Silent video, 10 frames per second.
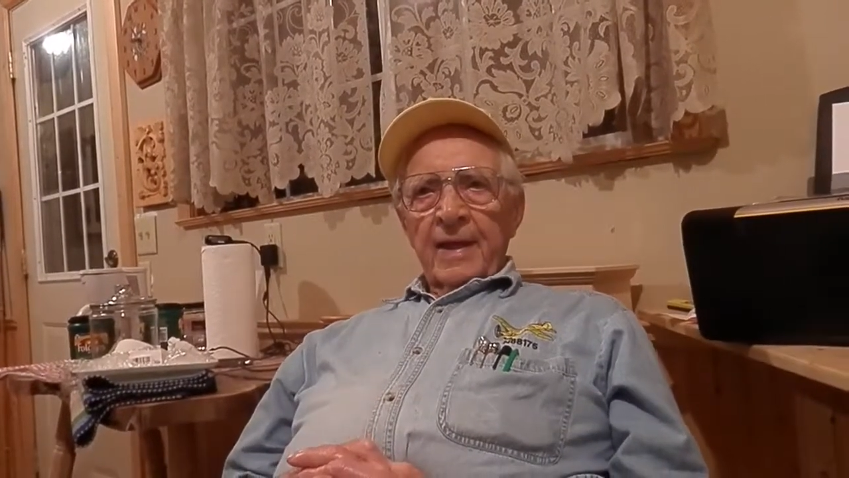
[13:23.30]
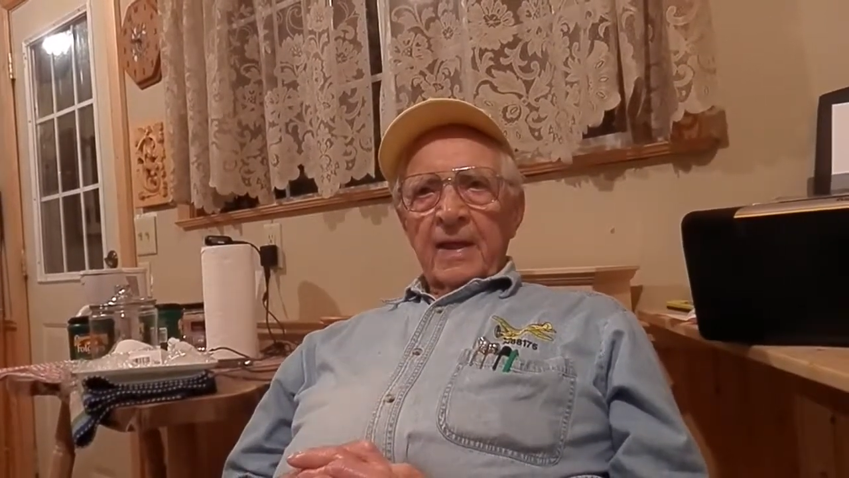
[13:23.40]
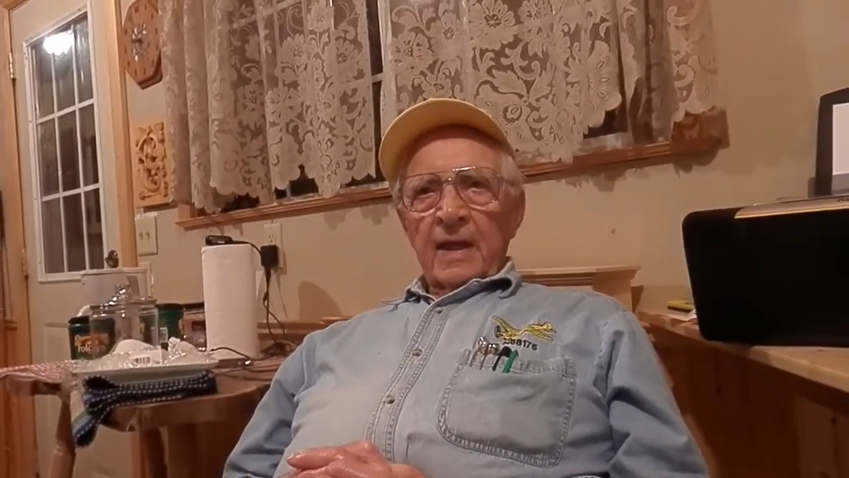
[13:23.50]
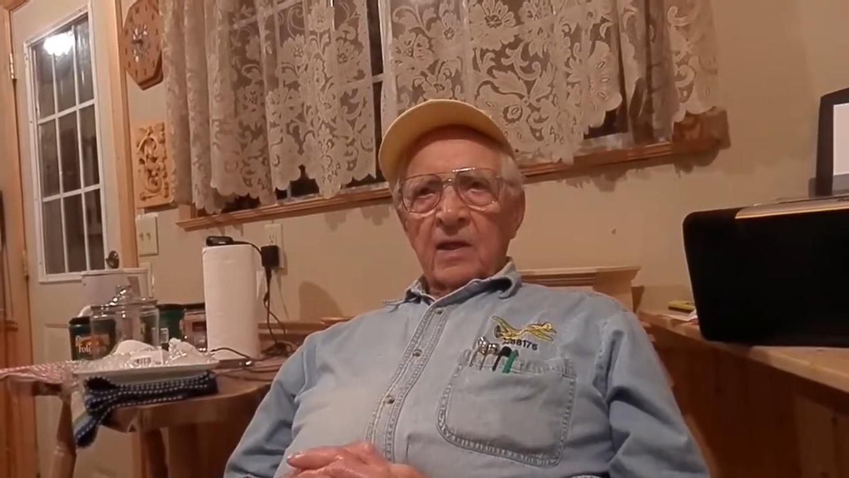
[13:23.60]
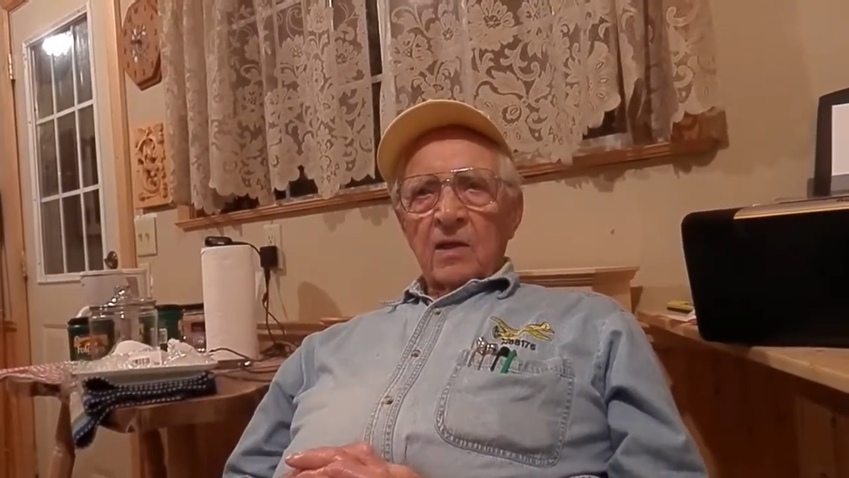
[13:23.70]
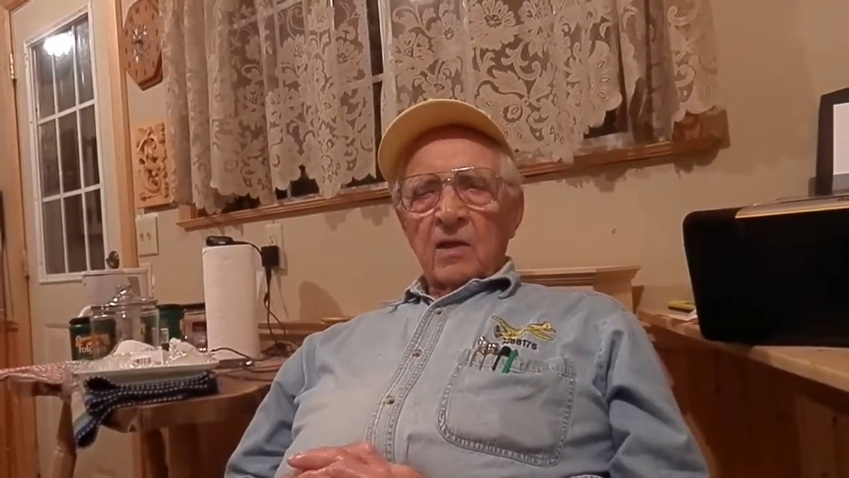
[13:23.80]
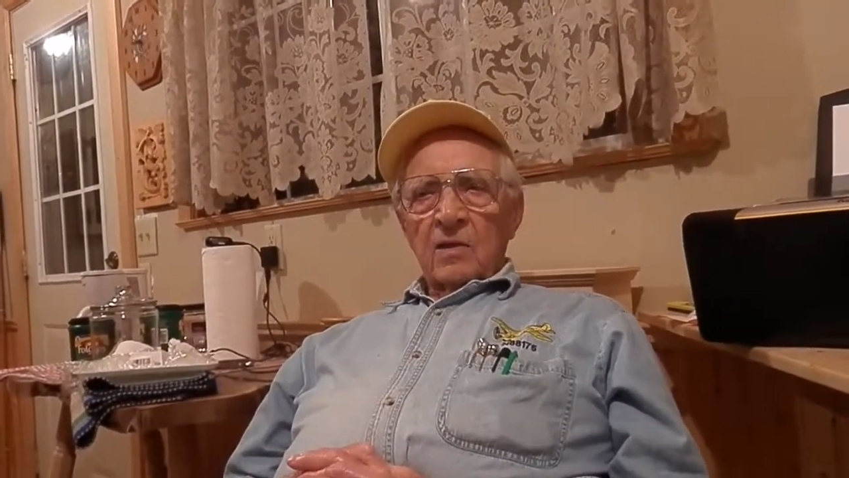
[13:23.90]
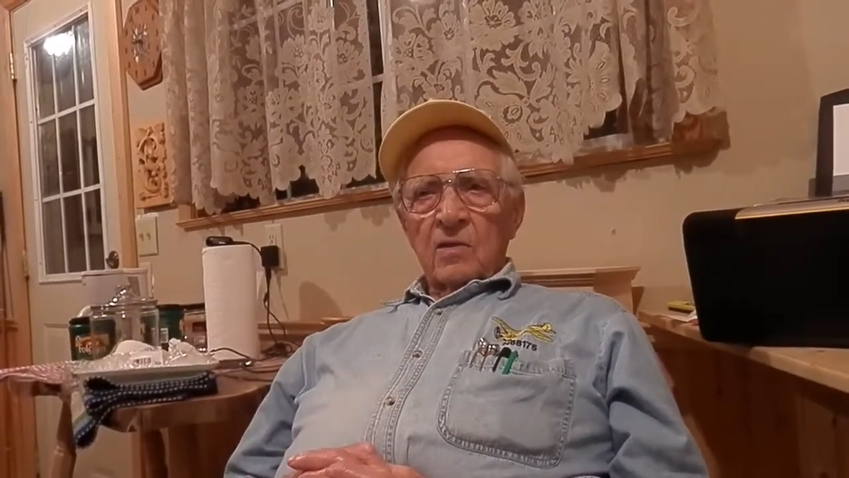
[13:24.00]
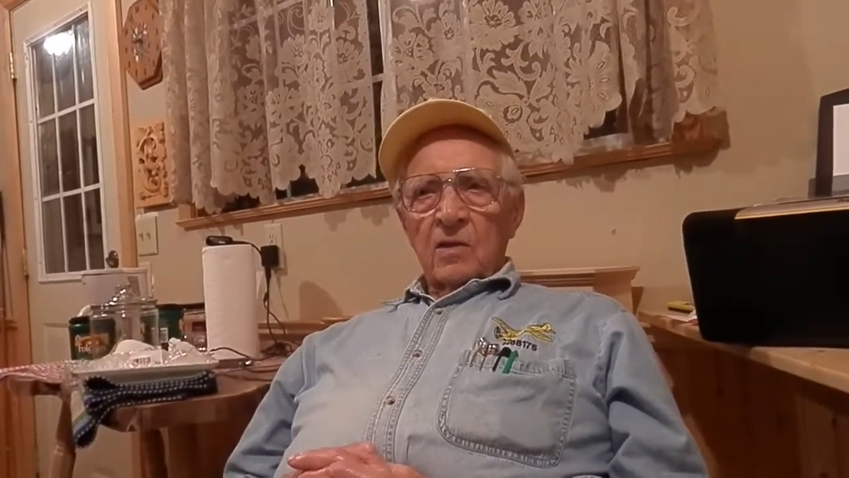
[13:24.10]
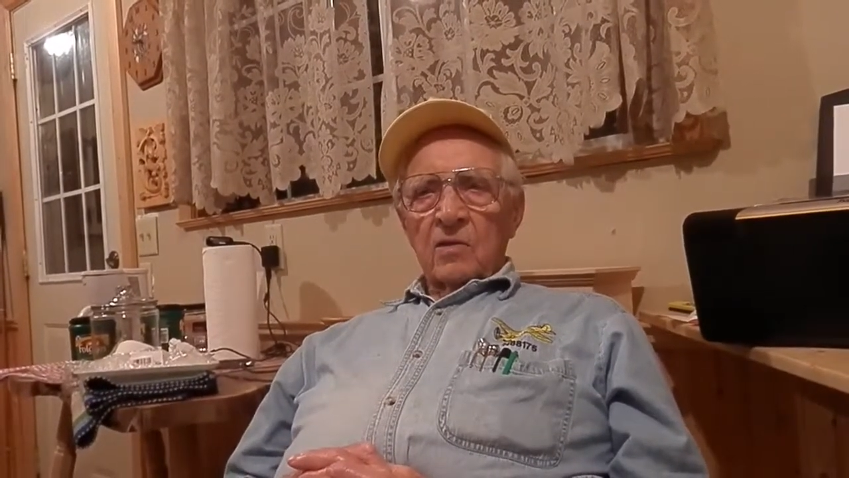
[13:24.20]
then
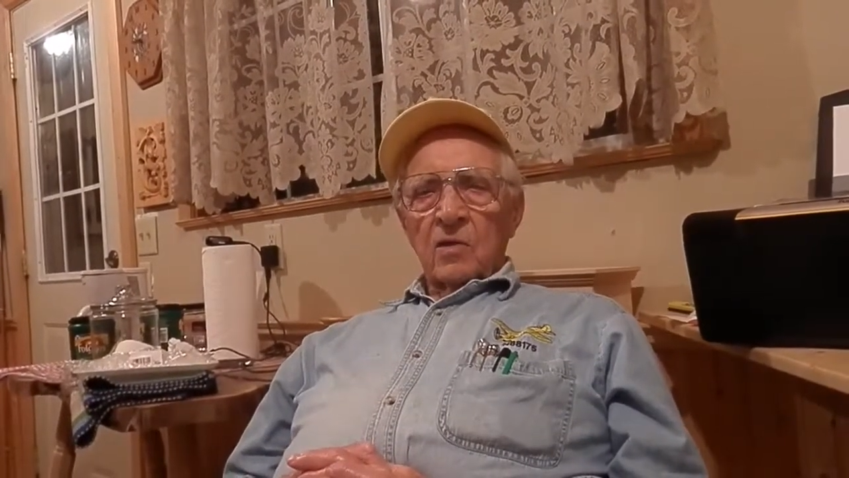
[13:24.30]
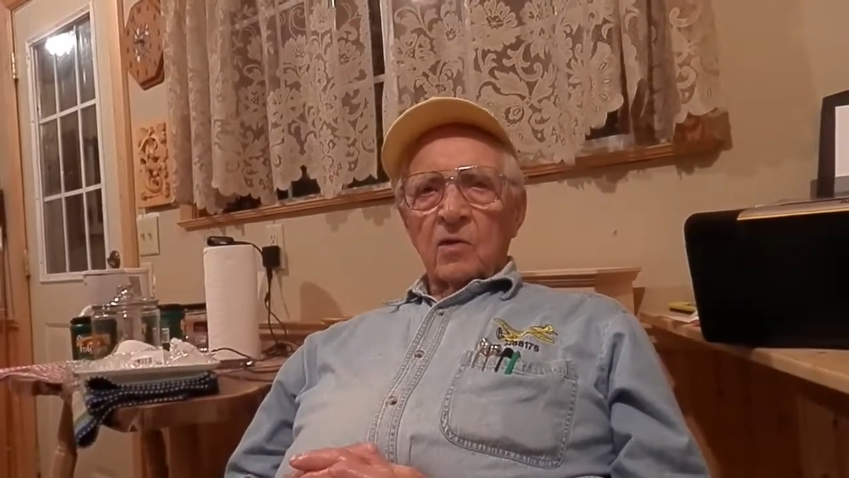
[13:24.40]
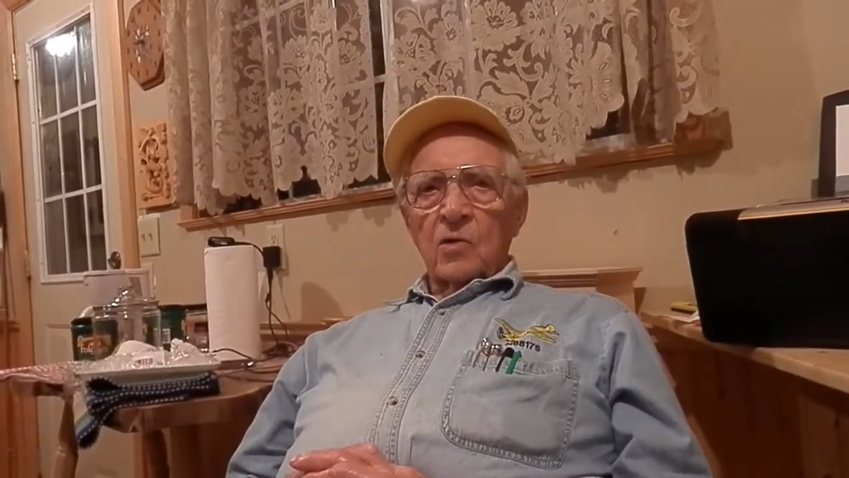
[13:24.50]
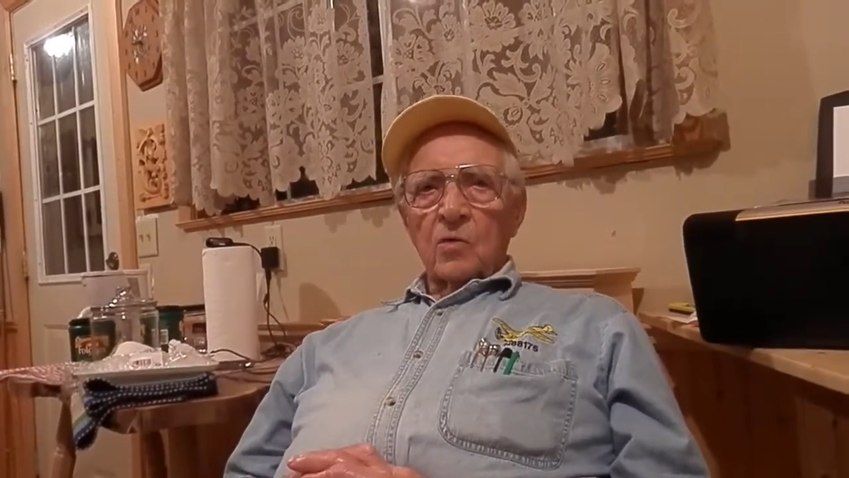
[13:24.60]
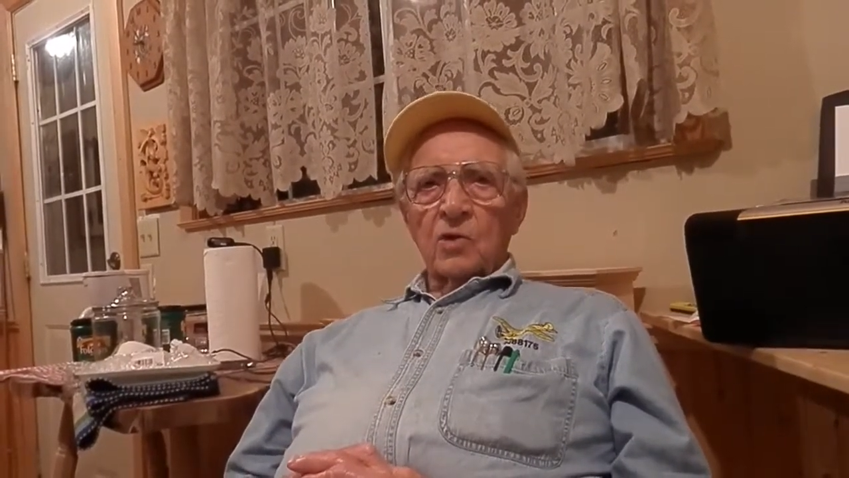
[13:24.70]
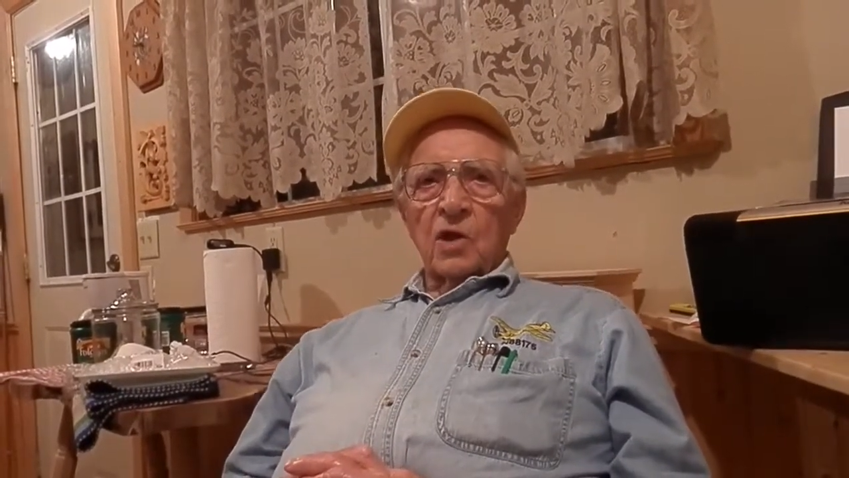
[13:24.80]
took the old